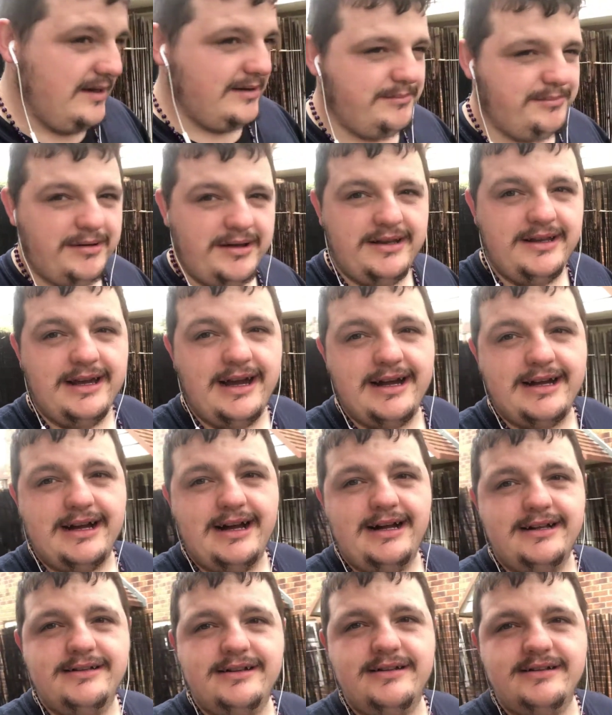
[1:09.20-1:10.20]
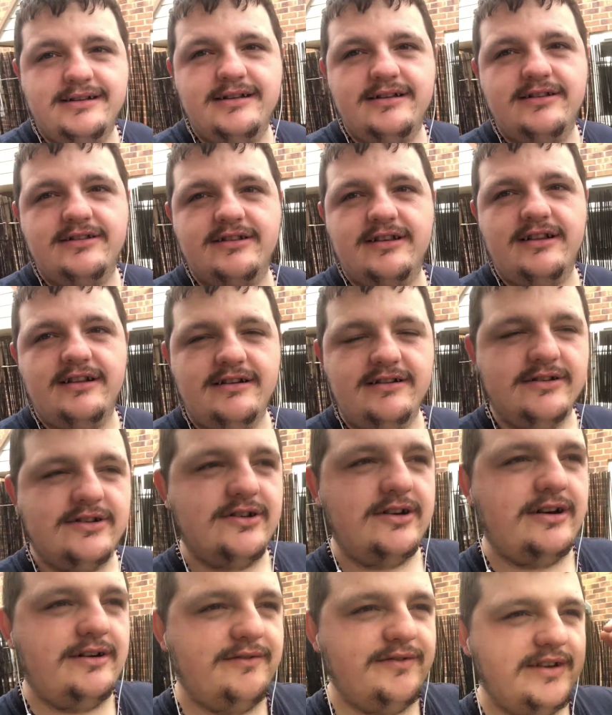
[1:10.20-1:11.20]
But yeah, guys, this is just a little
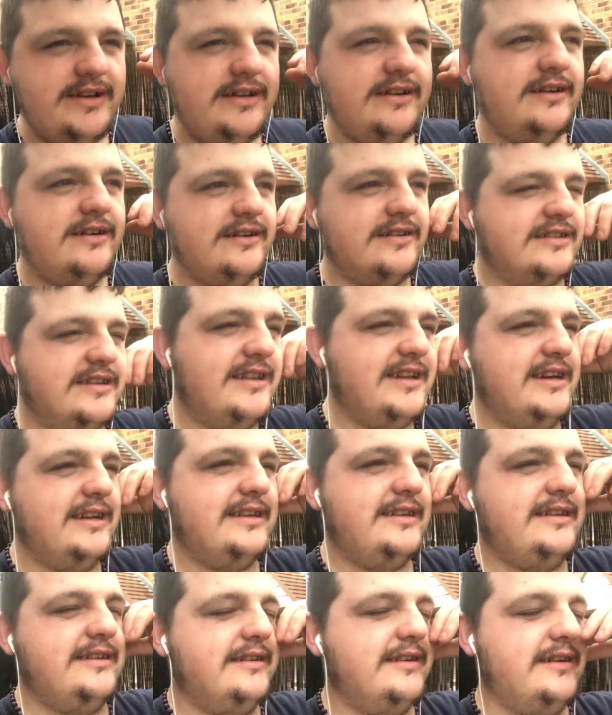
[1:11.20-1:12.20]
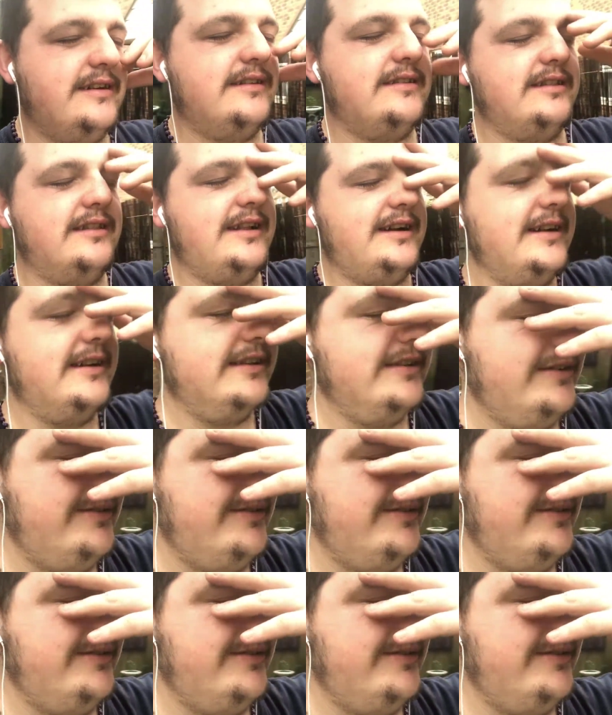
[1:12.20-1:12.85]
short video to let you like an